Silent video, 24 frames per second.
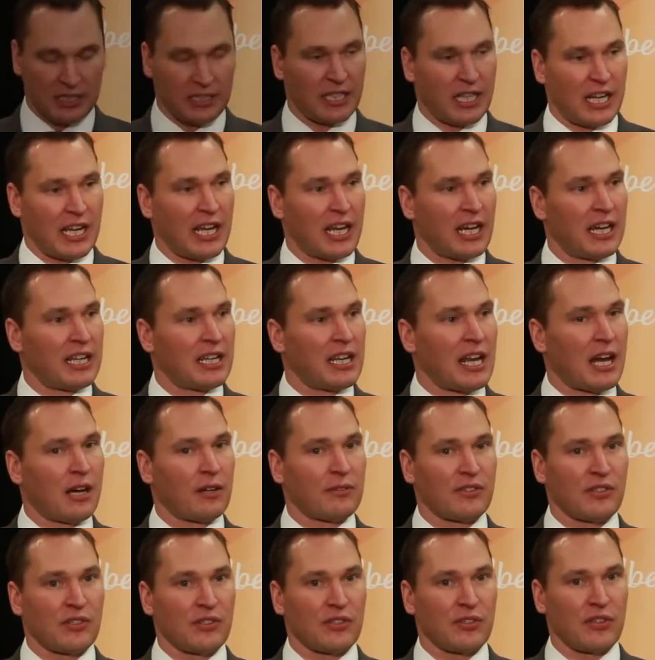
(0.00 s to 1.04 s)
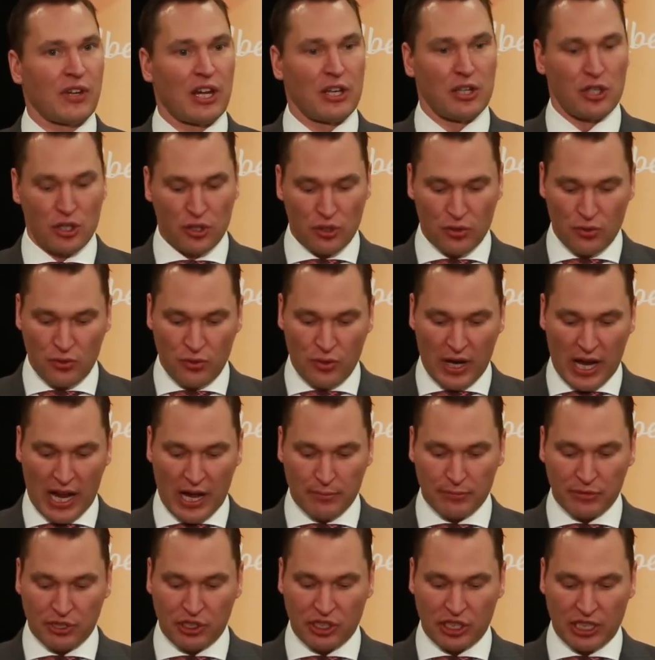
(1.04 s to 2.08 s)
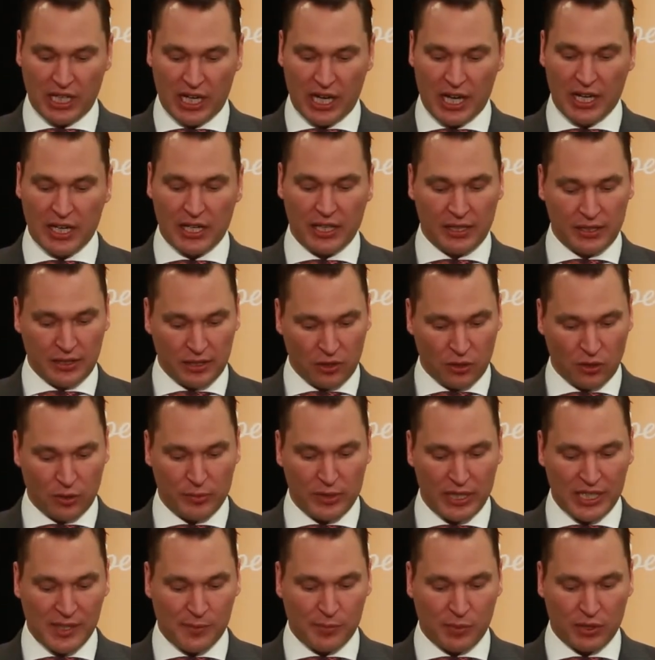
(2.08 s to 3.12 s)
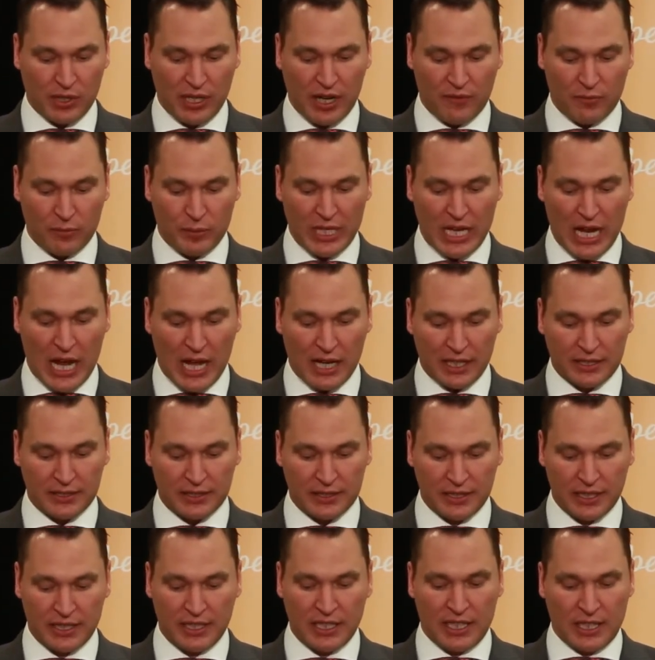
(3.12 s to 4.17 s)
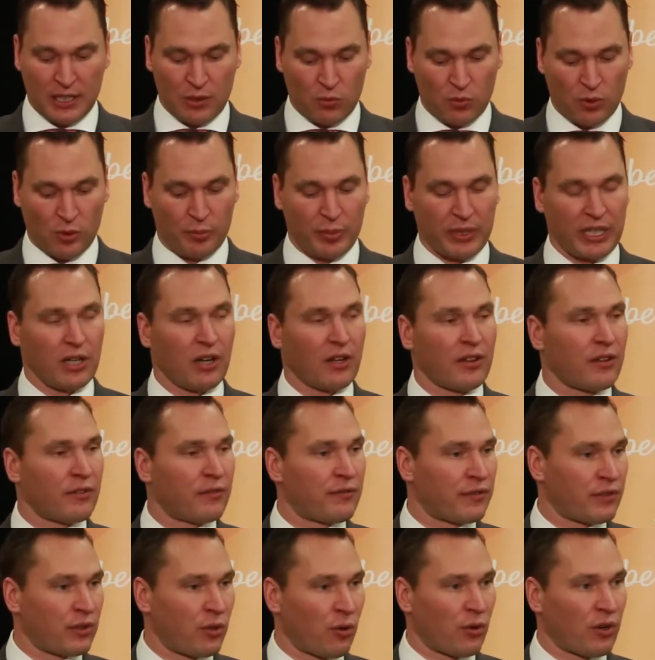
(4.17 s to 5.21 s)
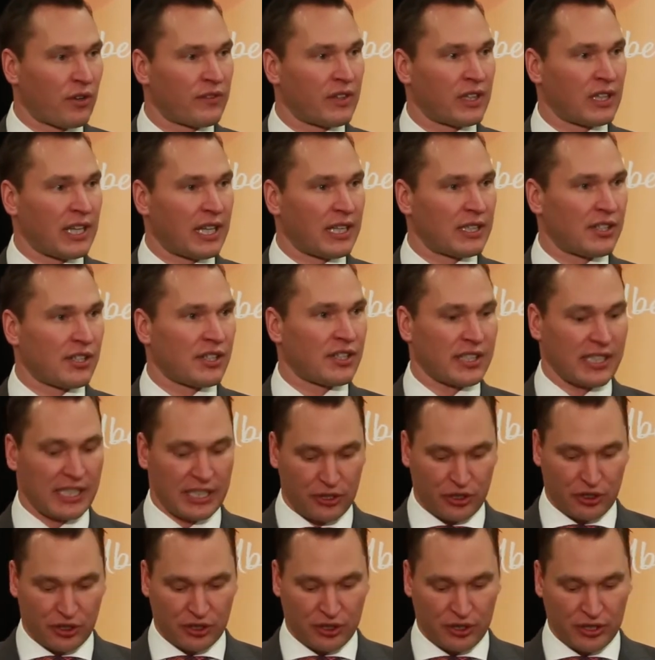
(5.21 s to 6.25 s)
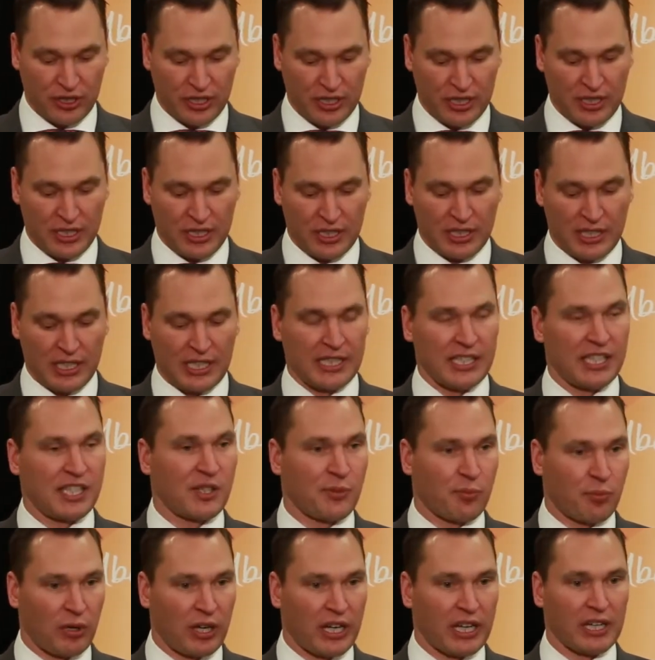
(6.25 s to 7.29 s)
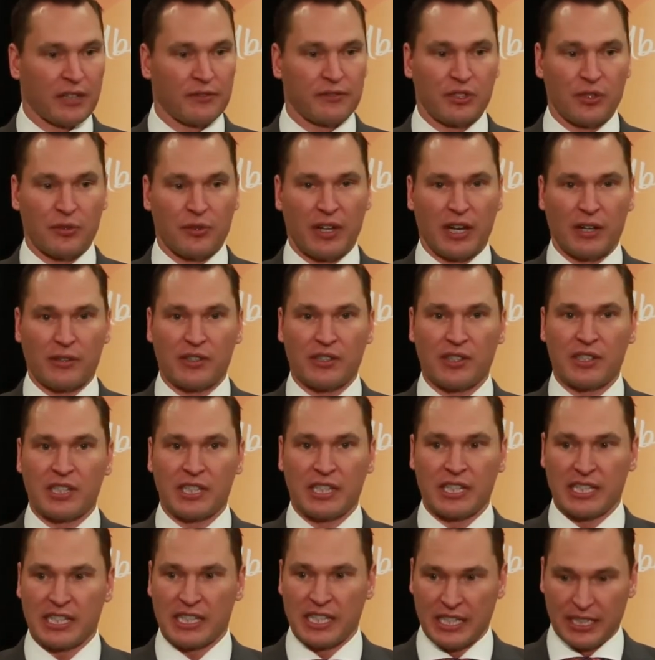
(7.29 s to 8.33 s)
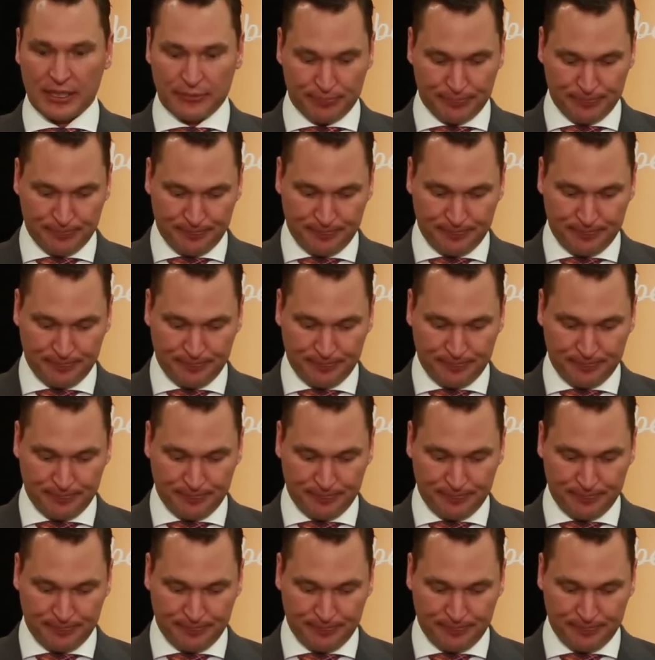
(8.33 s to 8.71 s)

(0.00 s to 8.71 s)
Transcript: Today I announced a new MGA, or Municipal Government Act, will be on the floor of the legislature in spring of 2016.